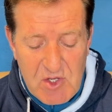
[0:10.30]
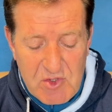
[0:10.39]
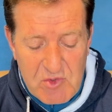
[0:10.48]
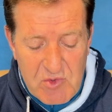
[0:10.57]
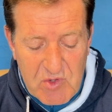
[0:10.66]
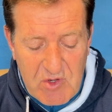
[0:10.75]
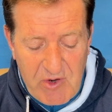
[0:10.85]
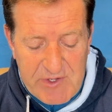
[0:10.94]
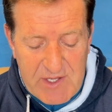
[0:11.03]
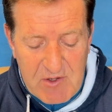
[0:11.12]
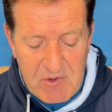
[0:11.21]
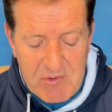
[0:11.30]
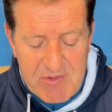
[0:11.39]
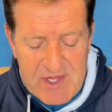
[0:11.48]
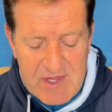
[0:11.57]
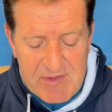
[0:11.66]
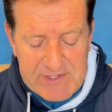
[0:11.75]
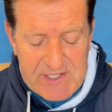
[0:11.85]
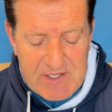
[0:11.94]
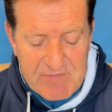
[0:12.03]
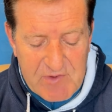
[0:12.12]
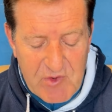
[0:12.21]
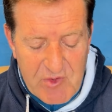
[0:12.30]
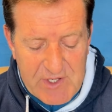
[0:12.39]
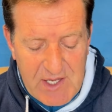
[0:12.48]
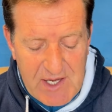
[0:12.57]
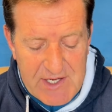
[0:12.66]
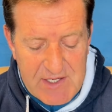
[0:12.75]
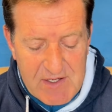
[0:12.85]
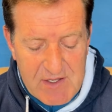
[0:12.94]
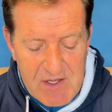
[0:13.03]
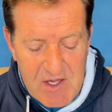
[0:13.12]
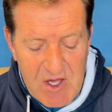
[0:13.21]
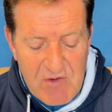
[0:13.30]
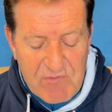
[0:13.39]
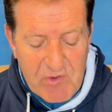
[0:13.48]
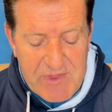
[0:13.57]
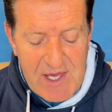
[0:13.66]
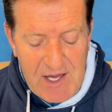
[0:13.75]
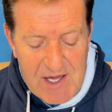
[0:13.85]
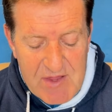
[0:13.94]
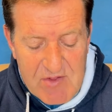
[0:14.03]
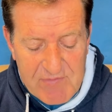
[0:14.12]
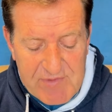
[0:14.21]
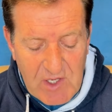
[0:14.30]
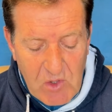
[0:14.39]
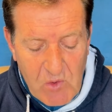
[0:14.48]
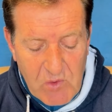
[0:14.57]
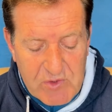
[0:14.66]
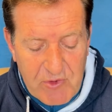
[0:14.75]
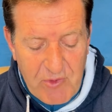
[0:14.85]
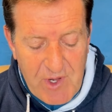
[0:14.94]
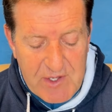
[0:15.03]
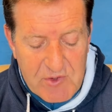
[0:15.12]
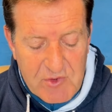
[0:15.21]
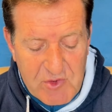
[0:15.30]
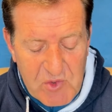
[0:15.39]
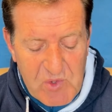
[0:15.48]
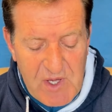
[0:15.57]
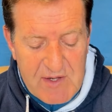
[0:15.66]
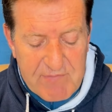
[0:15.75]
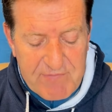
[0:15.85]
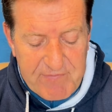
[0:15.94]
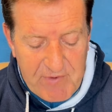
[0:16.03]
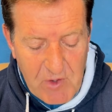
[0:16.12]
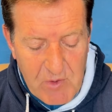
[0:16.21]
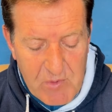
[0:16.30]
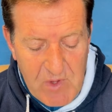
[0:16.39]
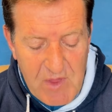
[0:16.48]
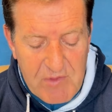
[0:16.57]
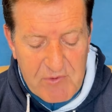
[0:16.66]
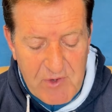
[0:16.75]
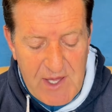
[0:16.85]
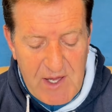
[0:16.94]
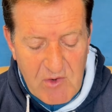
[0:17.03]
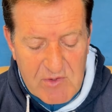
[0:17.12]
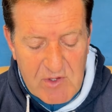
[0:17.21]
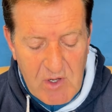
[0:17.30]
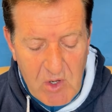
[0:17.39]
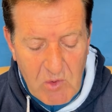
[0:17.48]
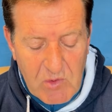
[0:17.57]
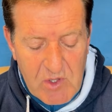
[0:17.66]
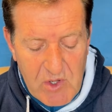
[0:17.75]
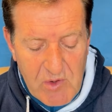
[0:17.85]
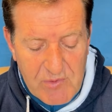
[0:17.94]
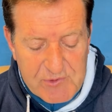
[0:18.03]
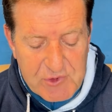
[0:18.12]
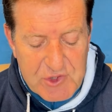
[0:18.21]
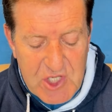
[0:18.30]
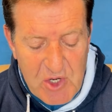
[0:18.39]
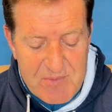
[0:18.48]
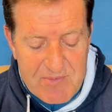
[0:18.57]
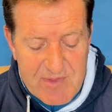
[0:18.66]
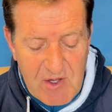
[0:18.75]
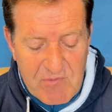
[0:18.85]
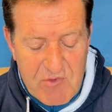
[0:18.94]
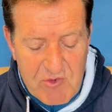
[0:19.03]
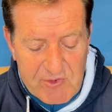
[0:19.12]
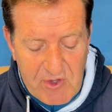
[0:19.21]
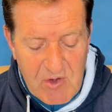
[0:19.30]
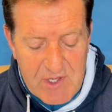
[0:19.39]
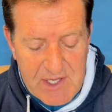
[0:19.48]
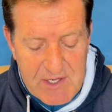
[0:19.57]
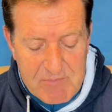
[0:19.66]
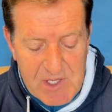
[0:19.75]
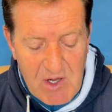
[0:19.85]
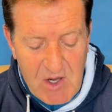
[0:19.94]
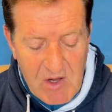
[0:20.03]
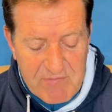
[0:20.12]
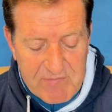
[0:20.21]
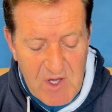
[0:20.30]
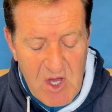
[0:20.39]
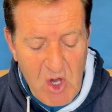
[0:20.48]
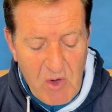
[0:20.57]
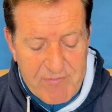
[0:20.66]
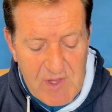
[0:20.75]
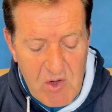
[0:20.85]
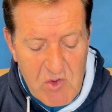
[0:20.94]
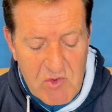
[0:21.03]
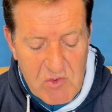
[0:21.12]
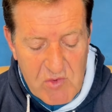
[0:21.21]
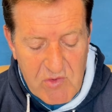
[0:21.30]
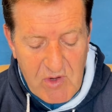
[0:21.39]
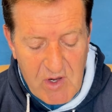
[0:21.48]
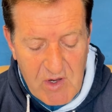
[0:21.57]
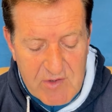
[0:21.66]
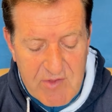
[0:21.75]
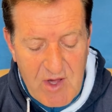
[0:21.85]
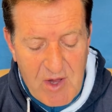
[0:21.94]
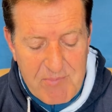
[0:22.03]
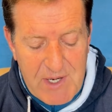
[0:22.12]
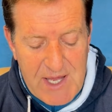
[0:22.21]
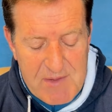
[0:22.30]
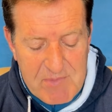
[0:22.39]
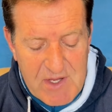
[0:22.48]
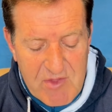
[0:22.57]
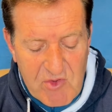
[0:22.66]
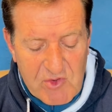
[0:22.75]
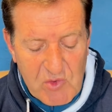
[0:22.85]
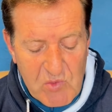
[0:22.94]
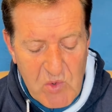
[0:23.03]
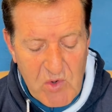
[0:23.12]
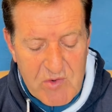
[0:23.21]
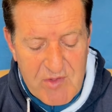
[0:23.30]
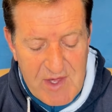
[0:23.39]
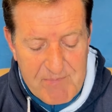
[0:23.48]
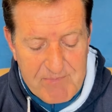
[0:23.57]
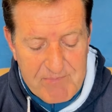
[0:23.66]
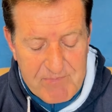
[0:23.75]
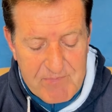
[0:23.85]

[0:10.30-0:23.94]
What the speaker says: 2 Chronicles 16, verse 9. For the eyes of the Lord run to and fro throughout the whole earth to show himself strong in behalf of those whose hearts are blameless towards him.